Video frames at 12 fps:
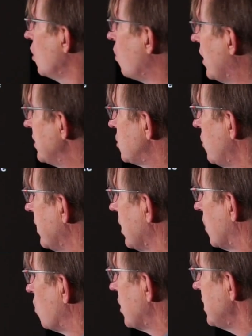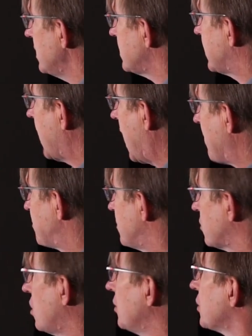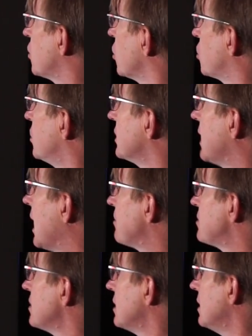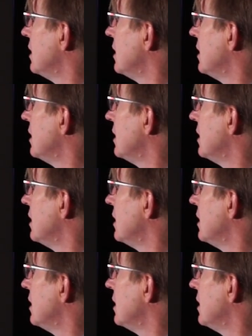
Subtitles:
What is going on? What are these gaps? They're called the Kirkwood gaps.